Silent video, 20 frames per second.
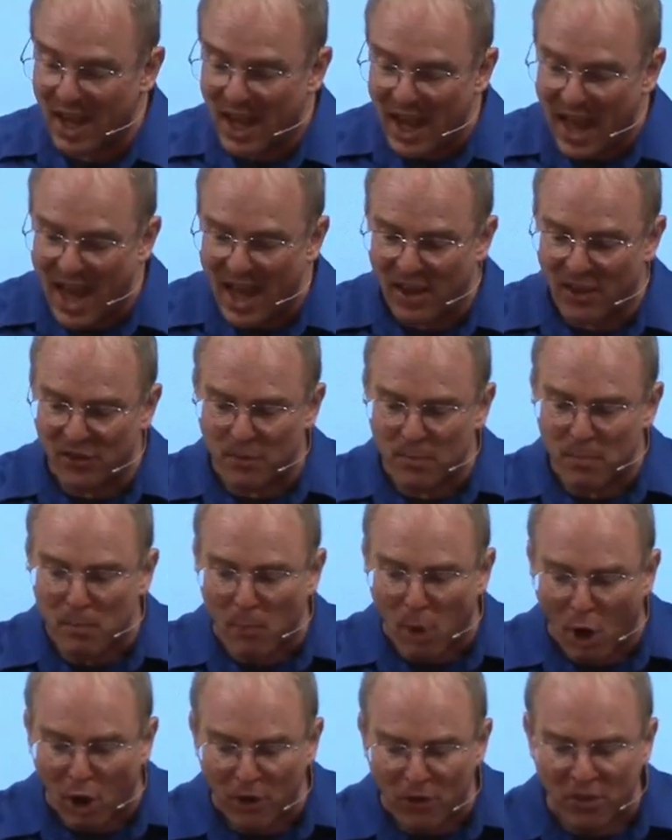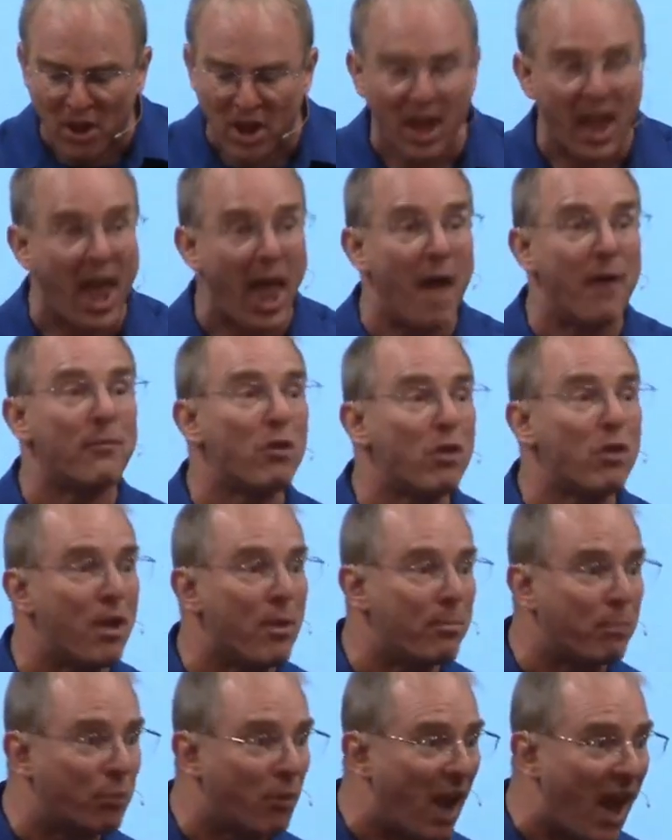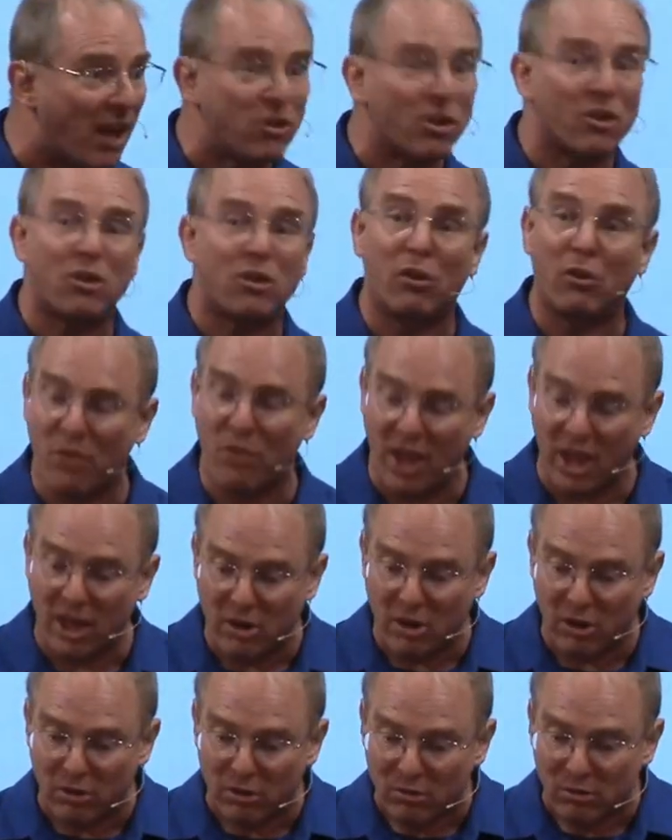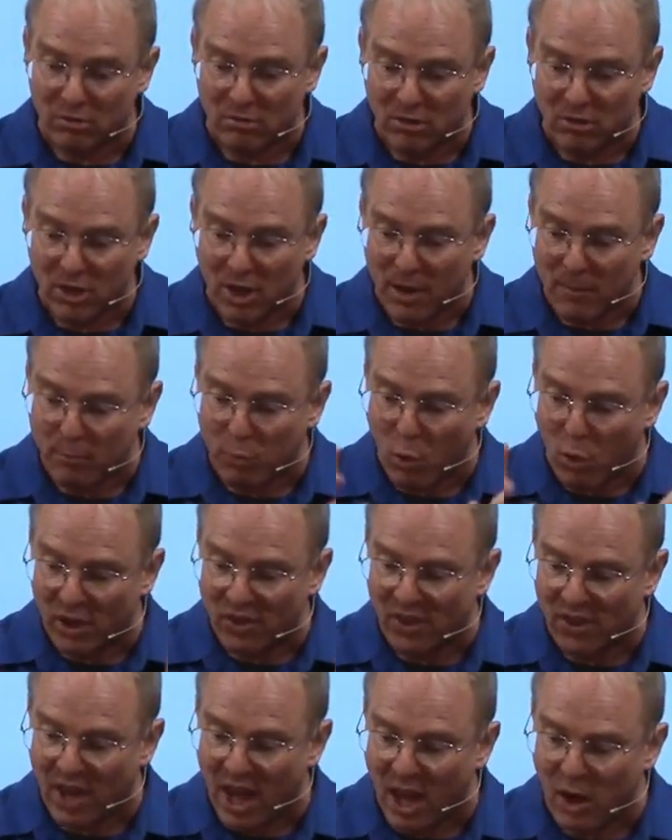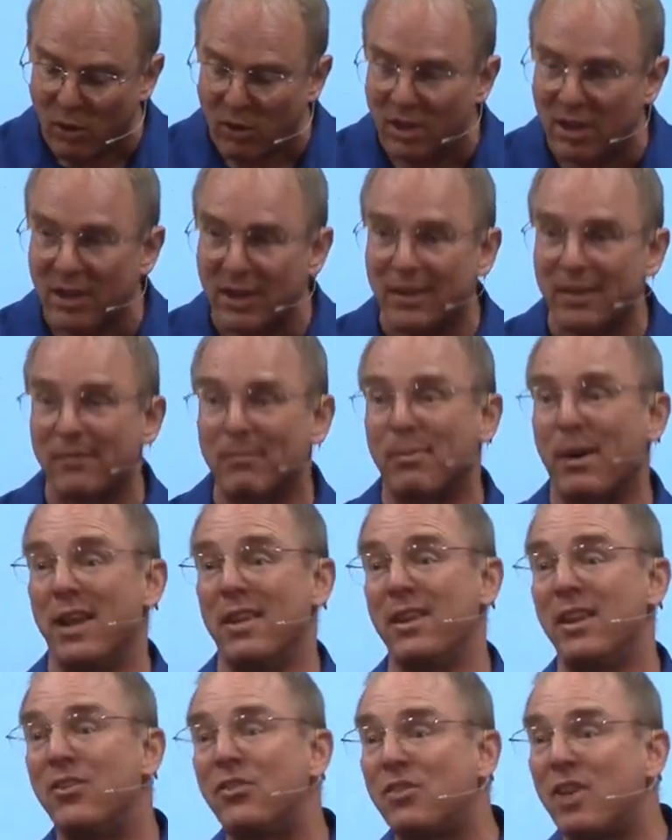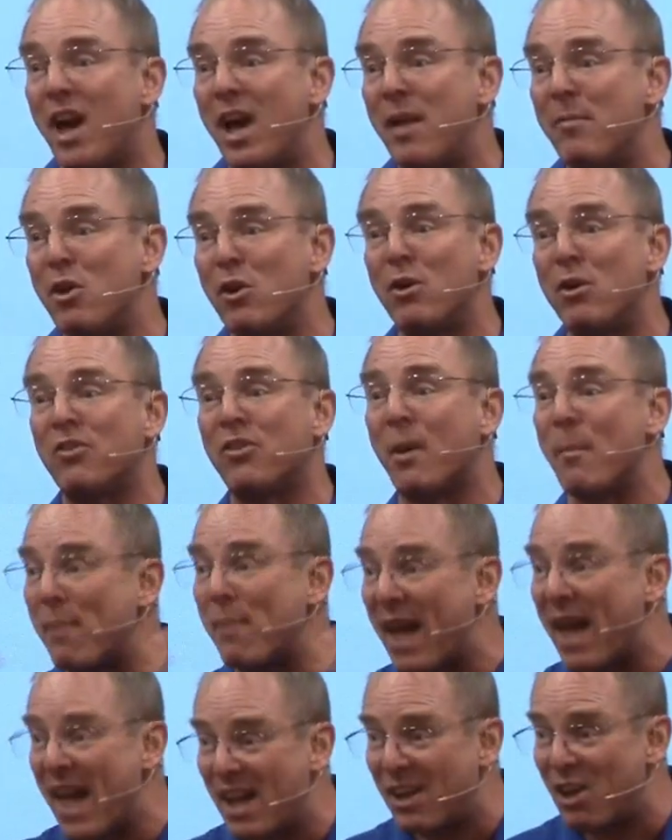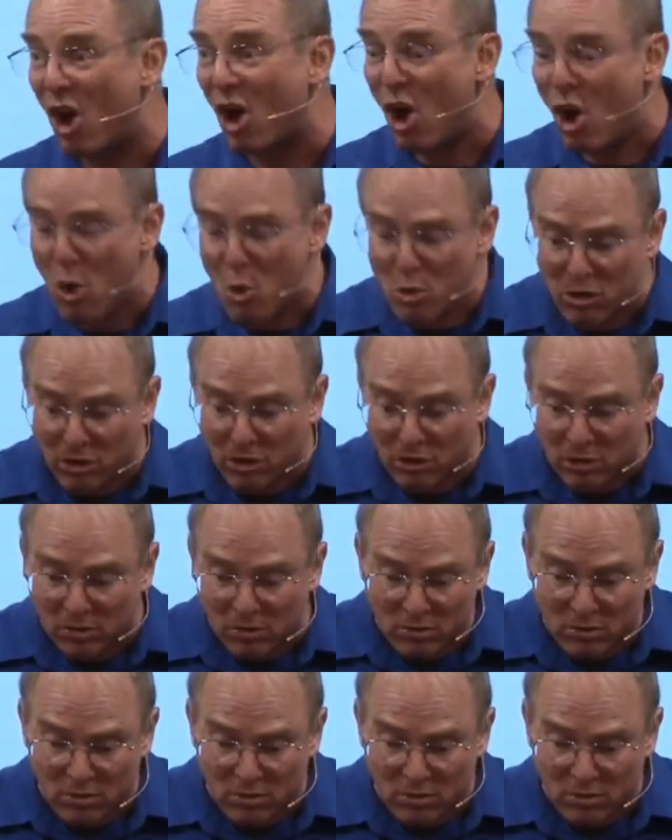As Martha, ever the practical thinker, points out, by this time there is a bad odor.